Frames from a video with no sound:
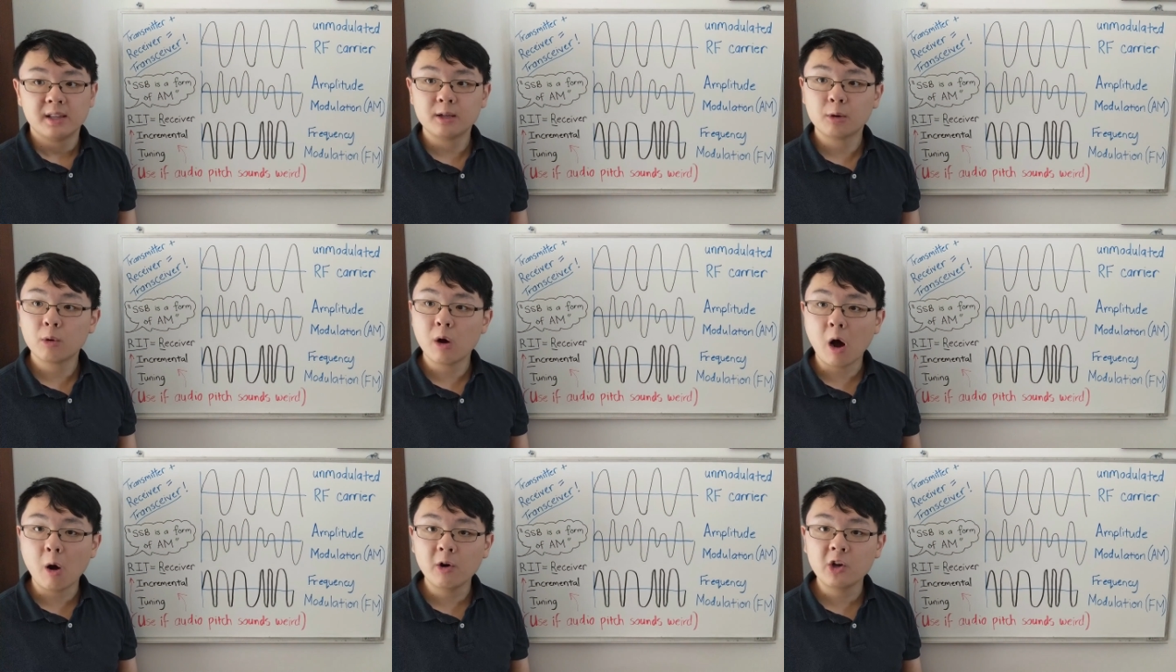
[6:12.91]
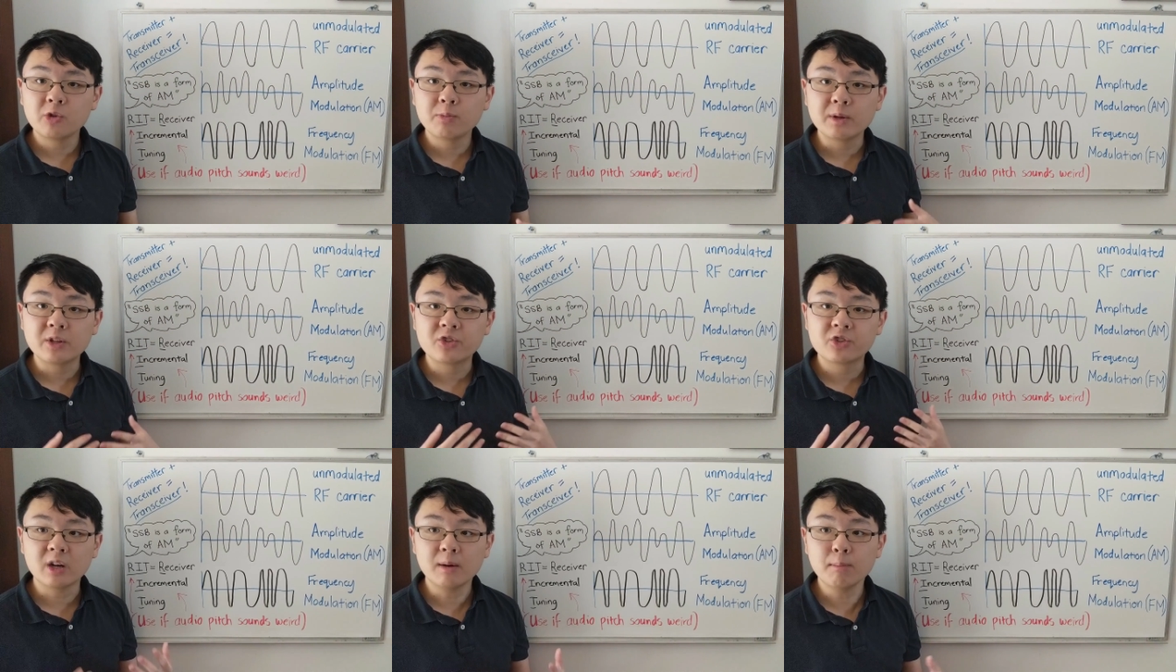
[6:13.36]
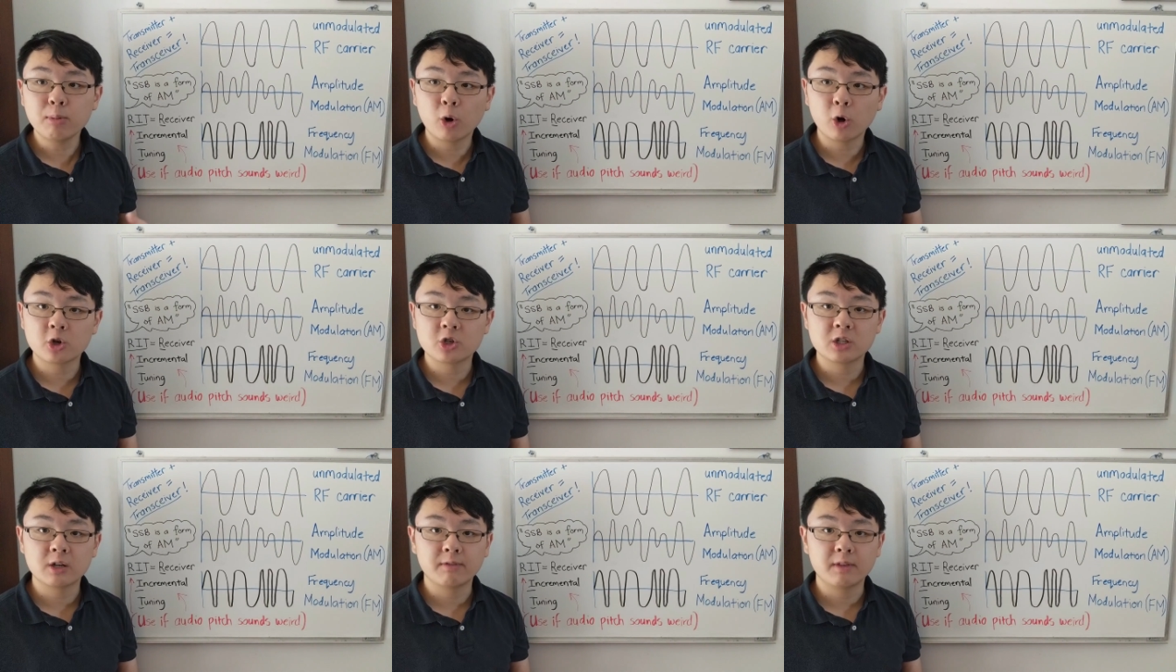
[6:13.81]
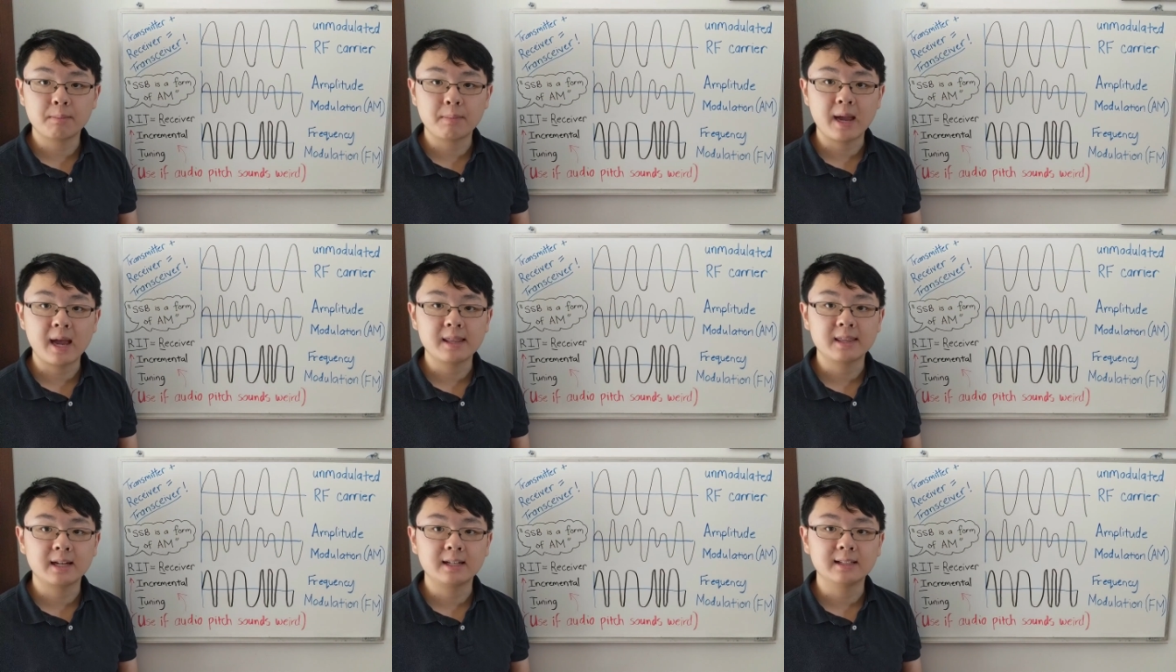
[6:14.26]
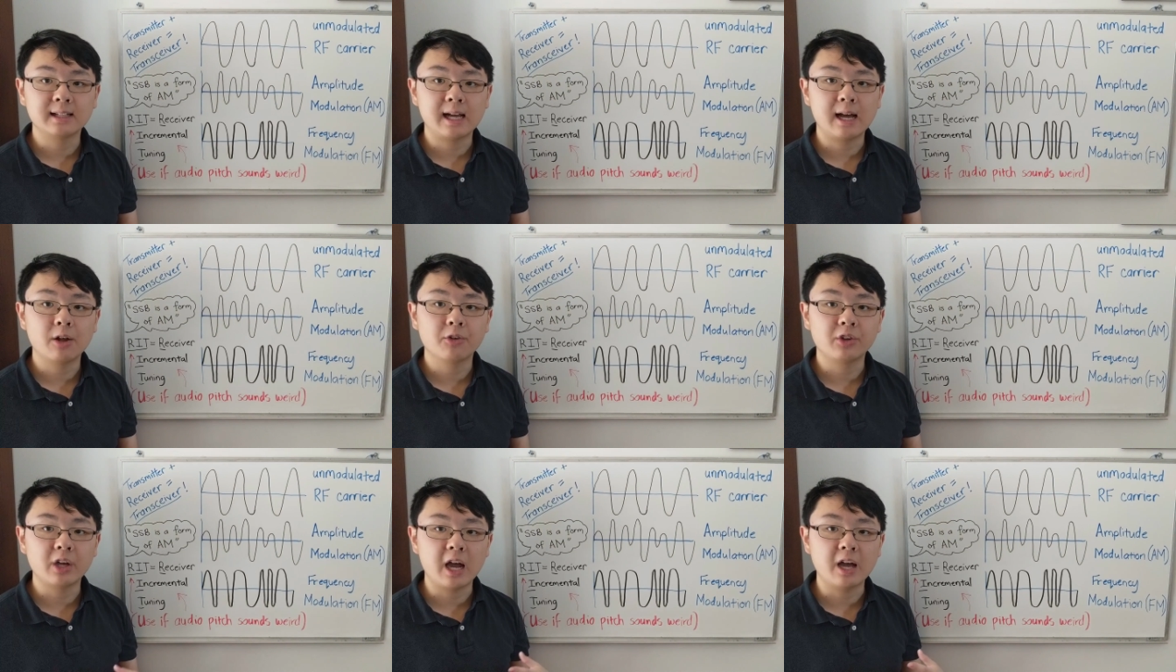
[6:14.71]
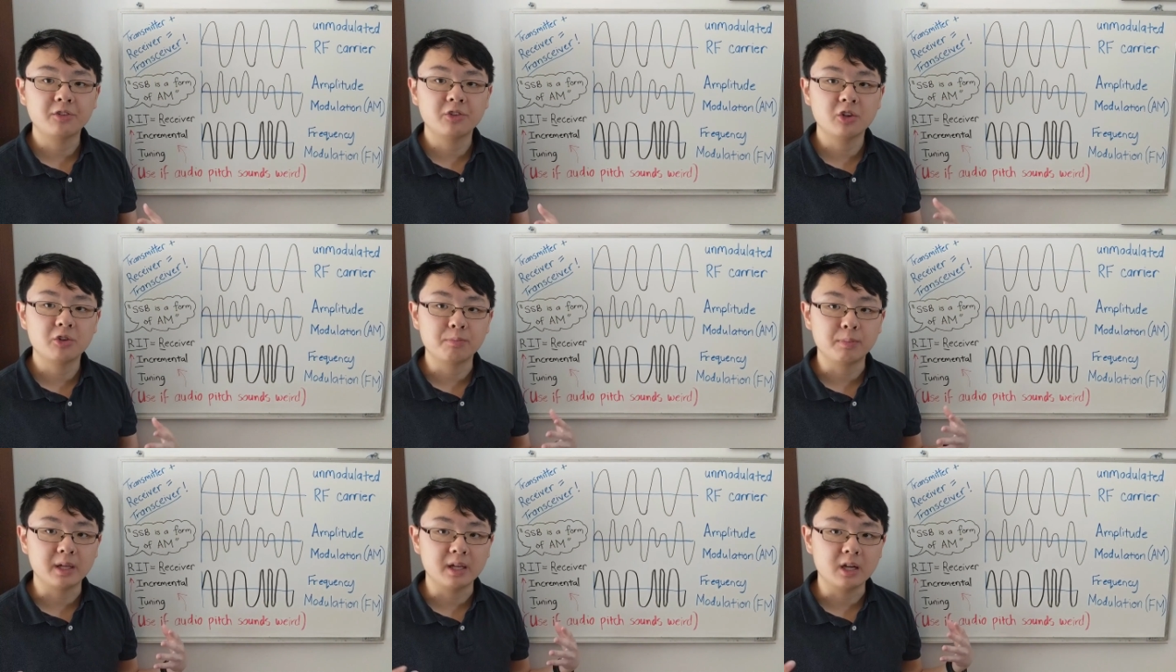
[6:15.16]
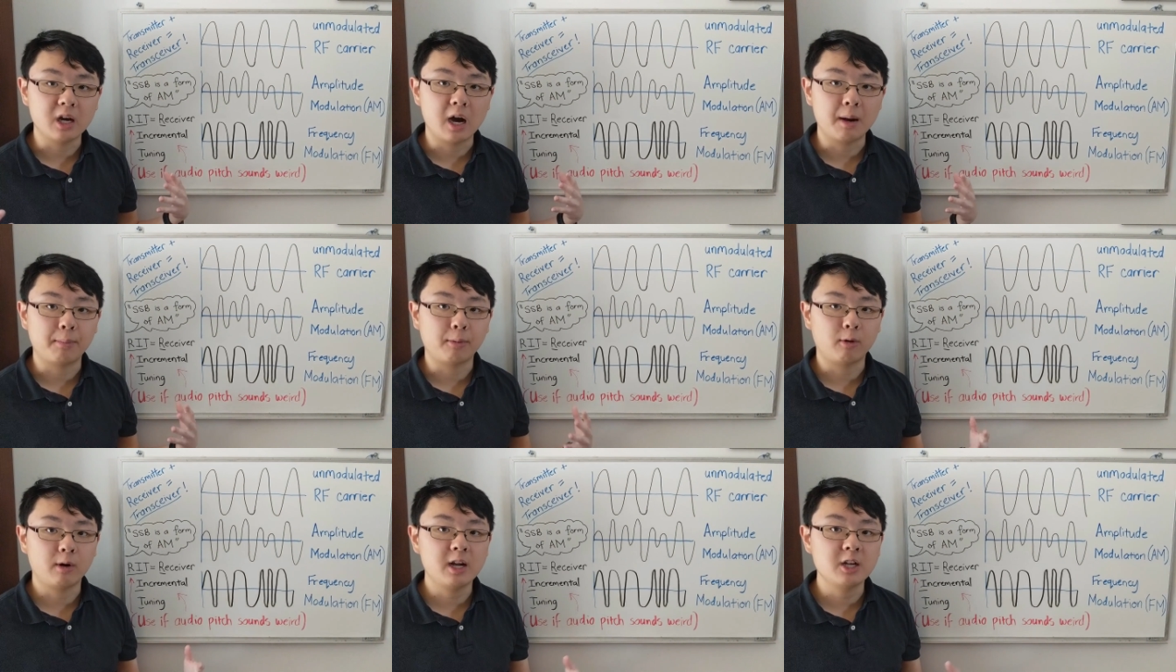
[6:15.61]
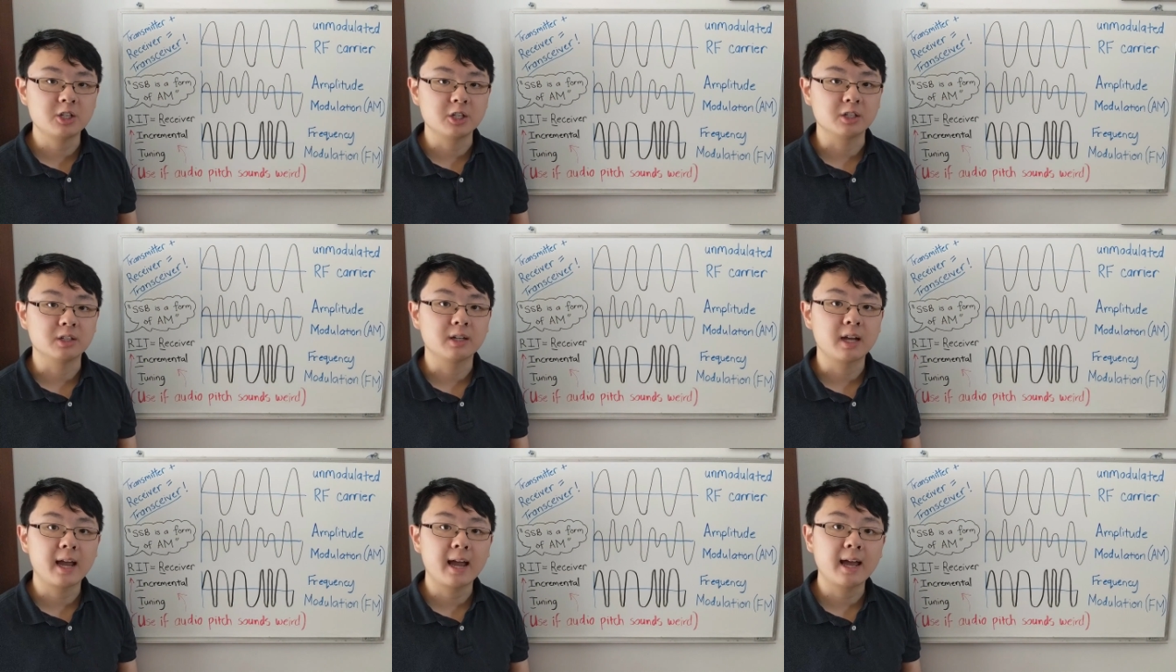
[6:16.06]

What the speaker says: there will always be some portion of the band that allows SSB operation.